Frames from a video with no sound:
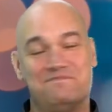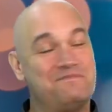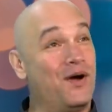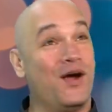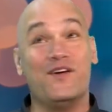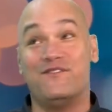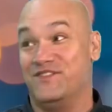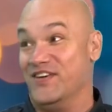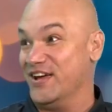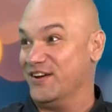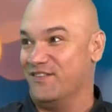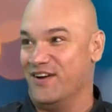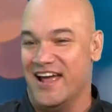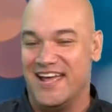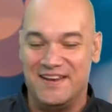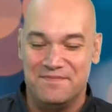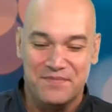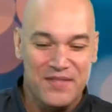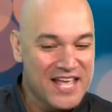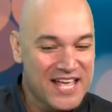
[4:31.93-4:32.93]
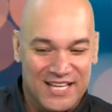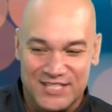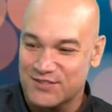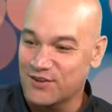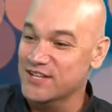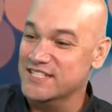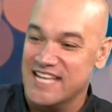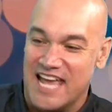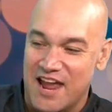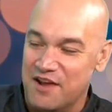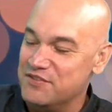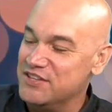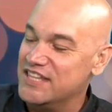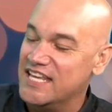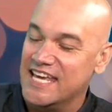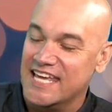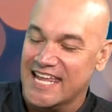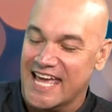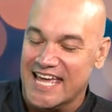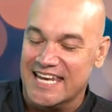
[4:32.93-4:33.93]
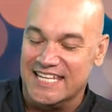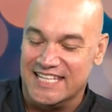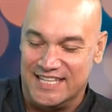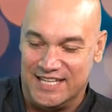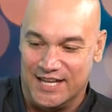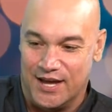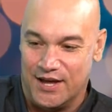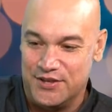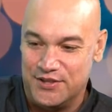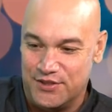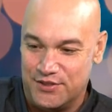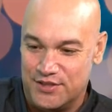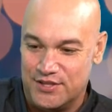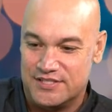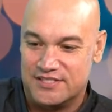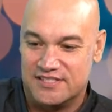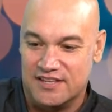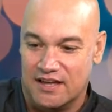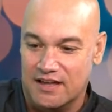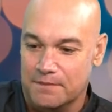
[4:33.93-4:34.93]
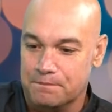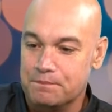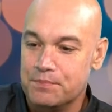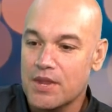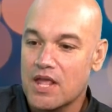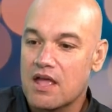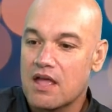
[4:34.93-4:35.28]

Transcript: Man. Perfect, right? so it's everything and anything under the sun.